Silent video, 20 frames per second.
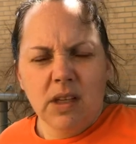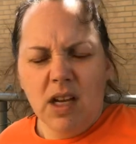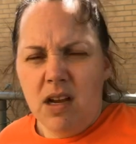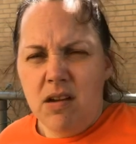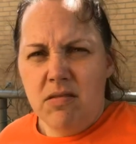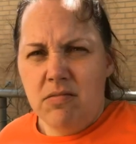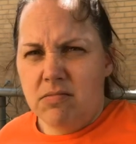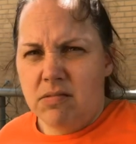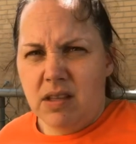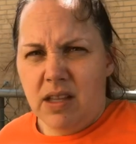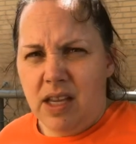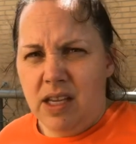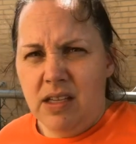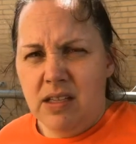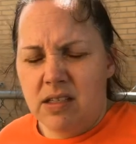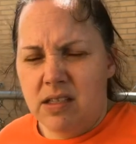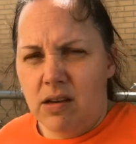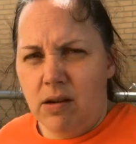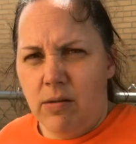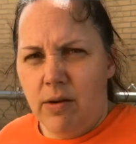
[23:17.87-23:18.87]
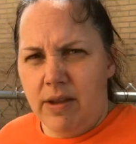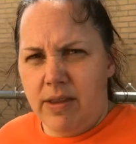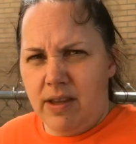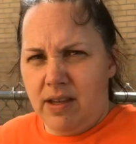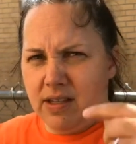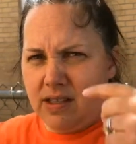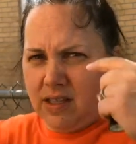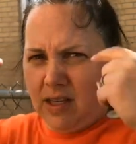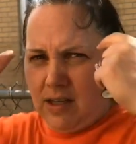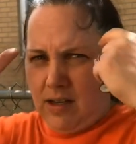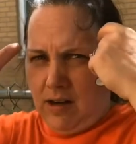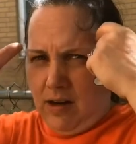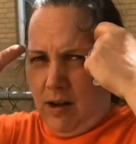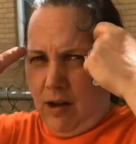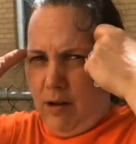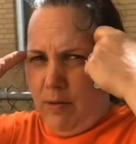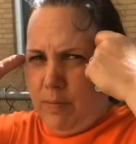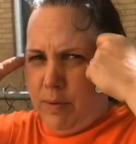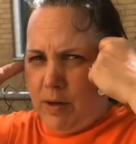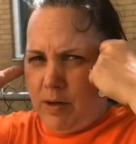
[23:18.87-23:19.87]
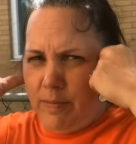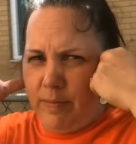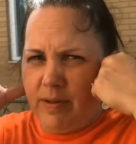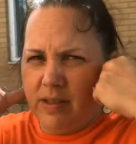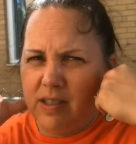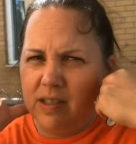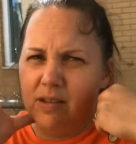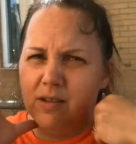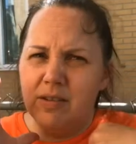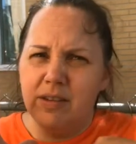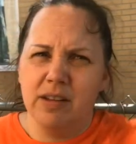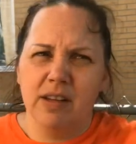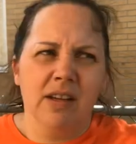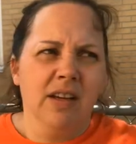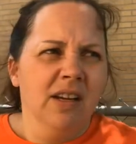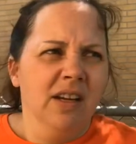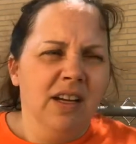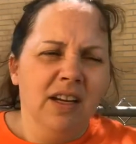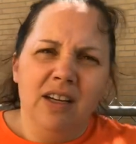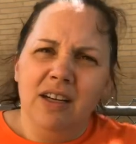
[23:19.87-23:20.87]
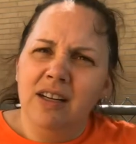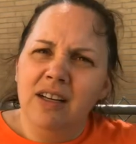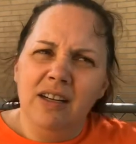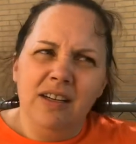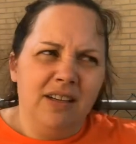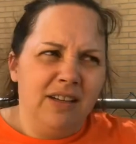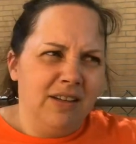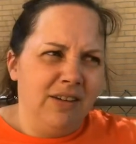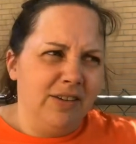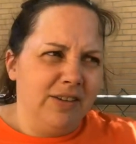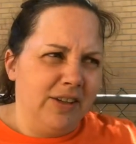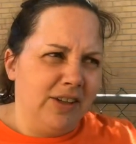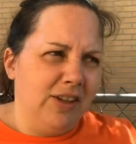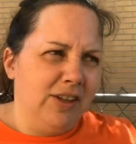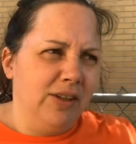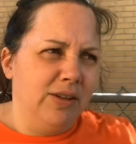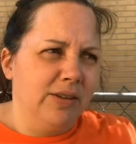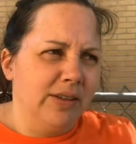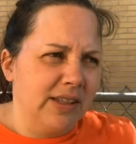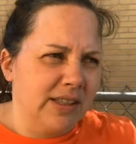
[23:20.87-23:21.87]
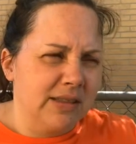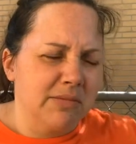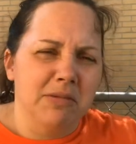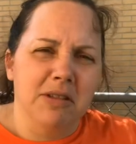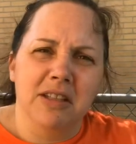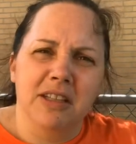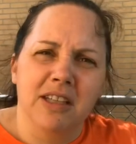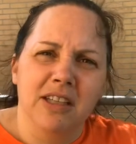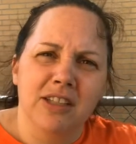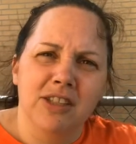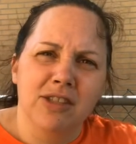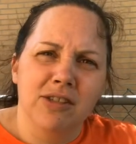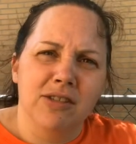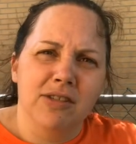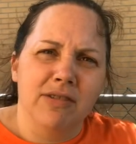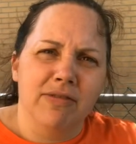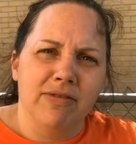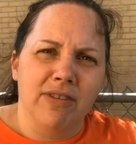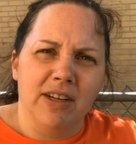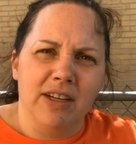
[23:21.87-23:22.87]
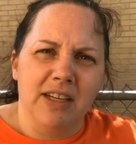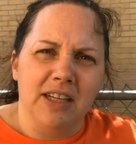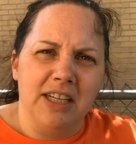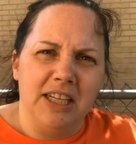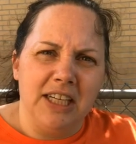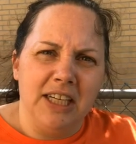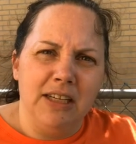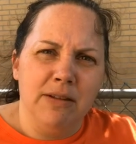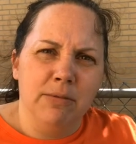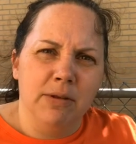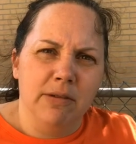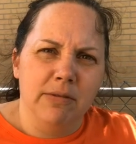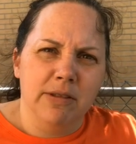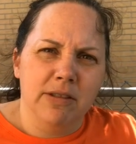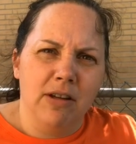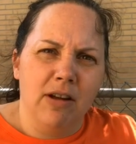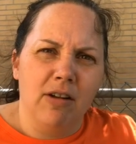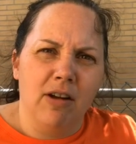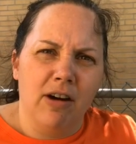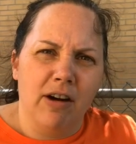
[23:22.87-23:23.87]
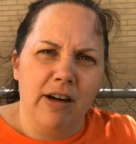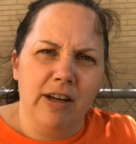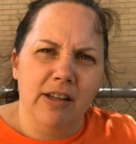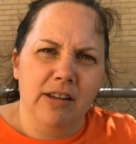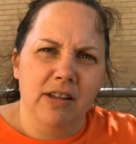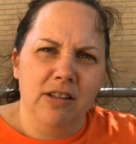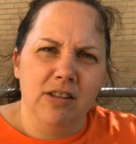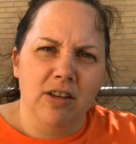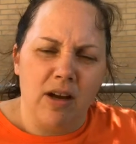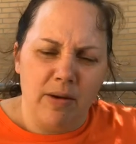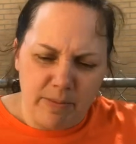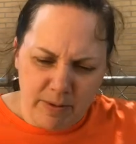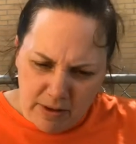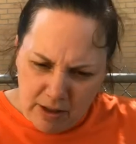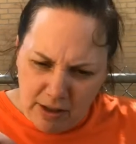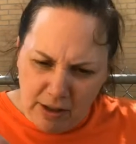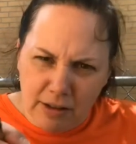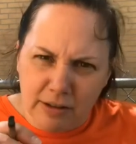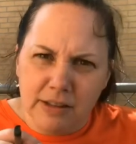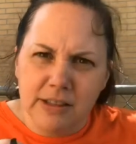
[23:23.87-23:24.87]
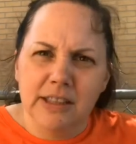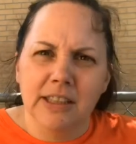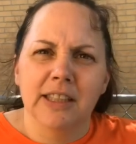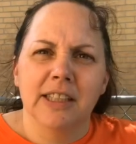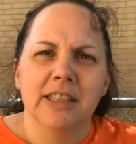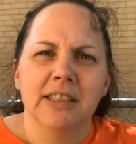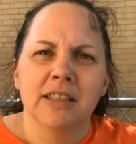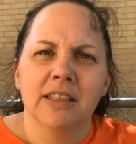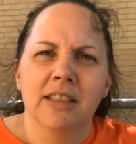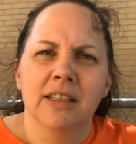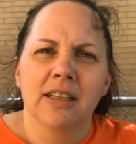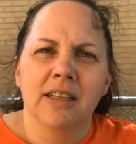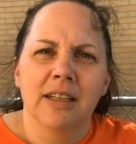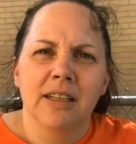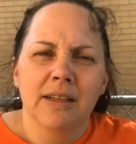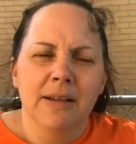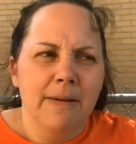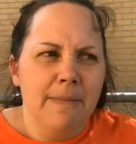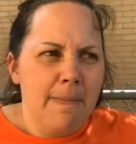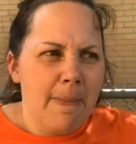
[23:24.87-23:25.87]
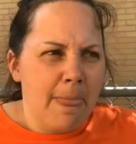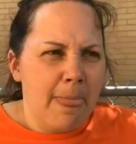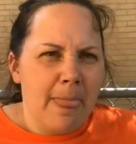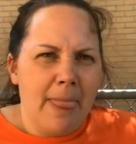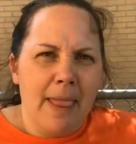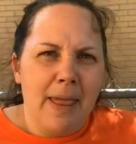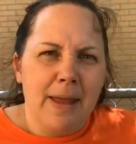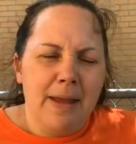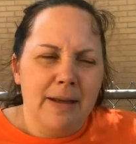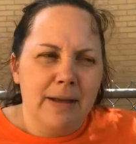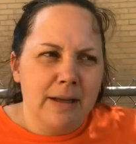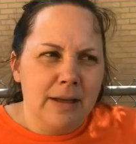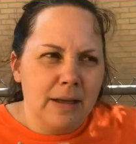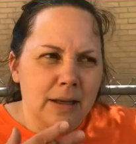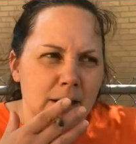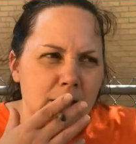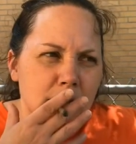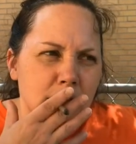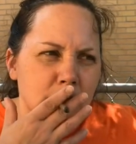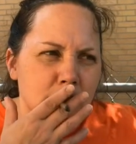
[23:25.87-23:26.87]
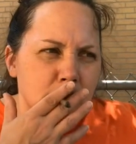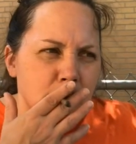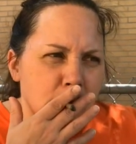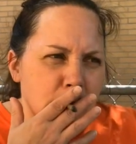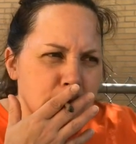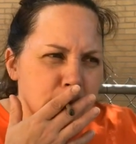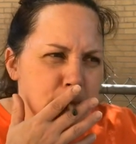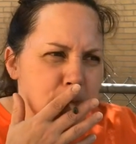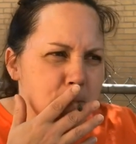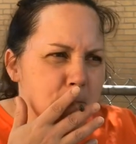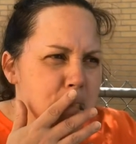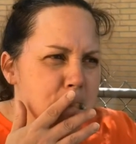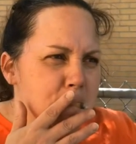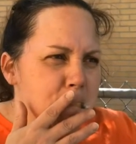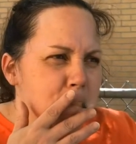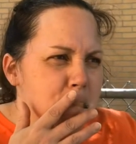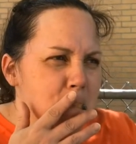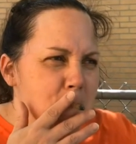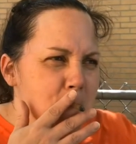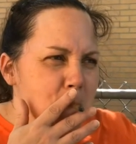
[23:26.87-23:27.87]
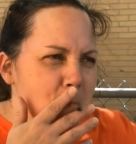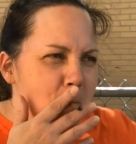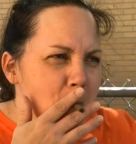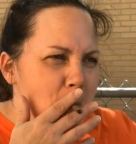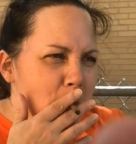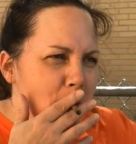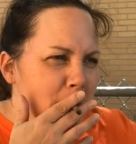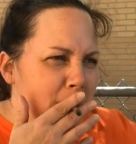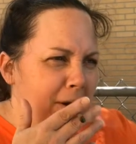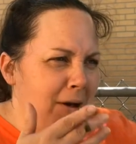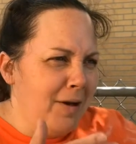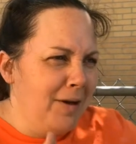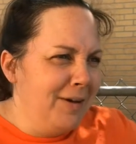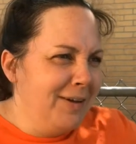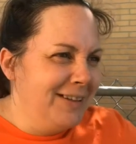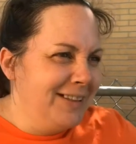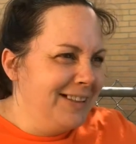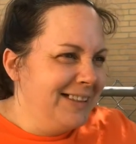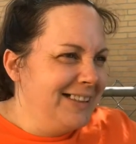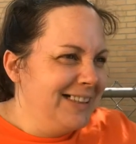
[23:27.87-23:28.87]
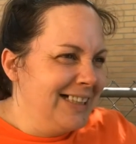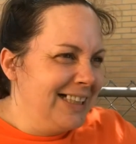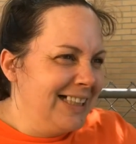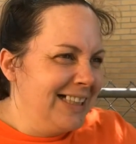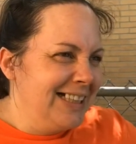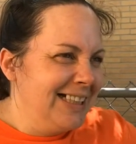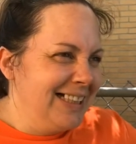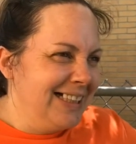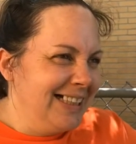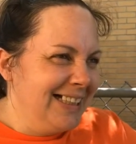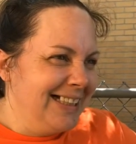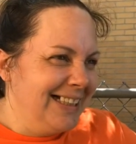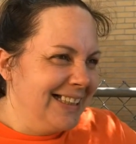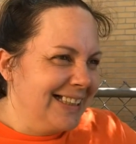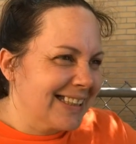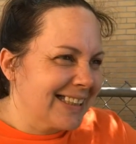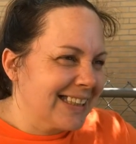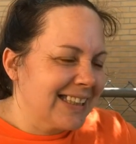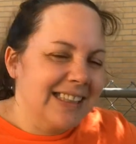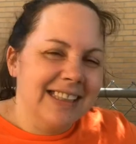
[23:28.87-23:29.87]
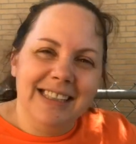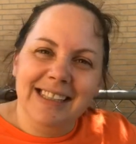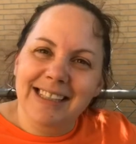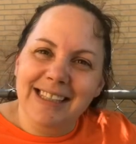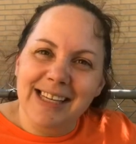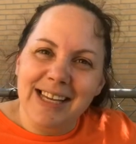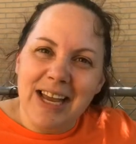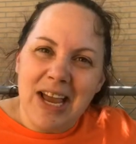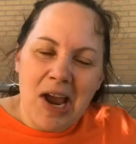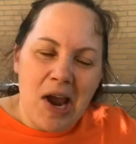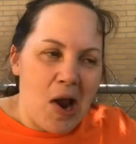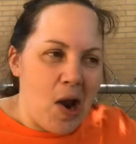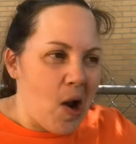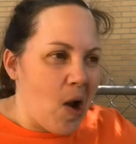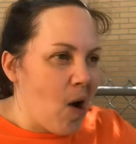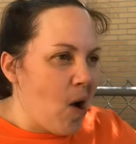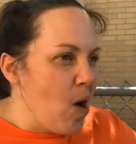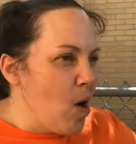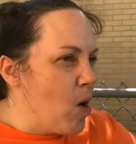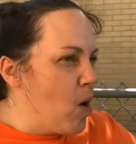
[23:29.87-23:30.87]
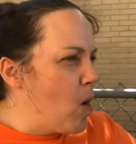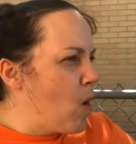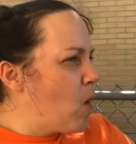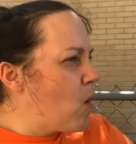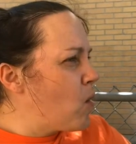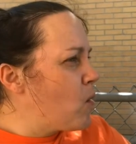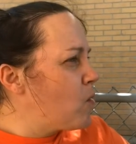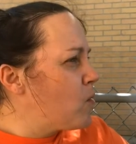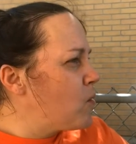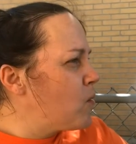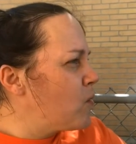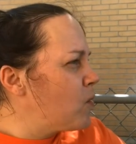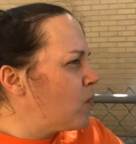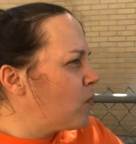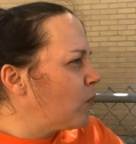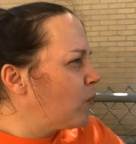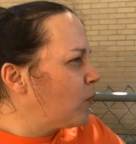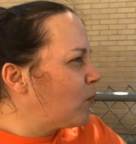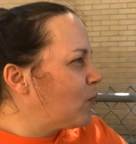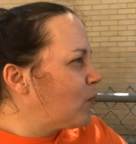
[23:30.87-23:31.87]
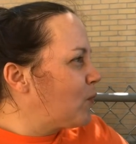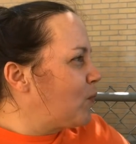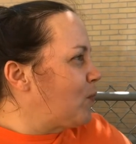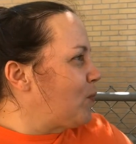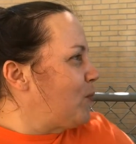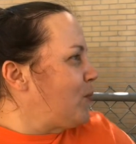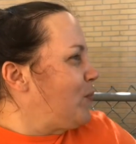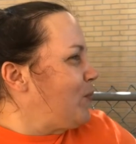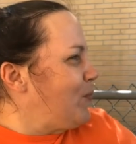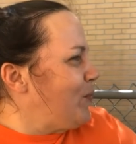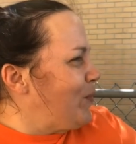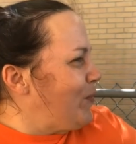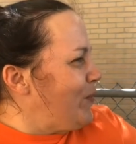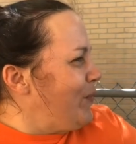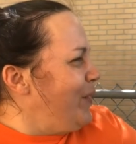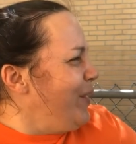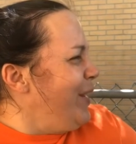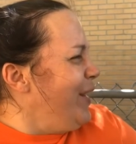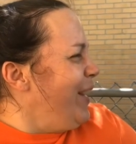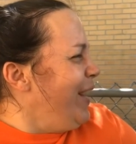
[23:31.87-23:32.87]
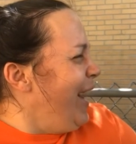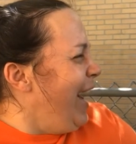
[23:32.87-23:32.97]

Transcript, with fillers: I don't think so. I think it's like an all-purpose. You know the. Oh, maybe. You know the glue that some of the kids used to fucking eat when it was all hard at the top of the little slit. That's probably something that happened back in Killarney, where you're from. I don't remember anybody eating glue, but you know,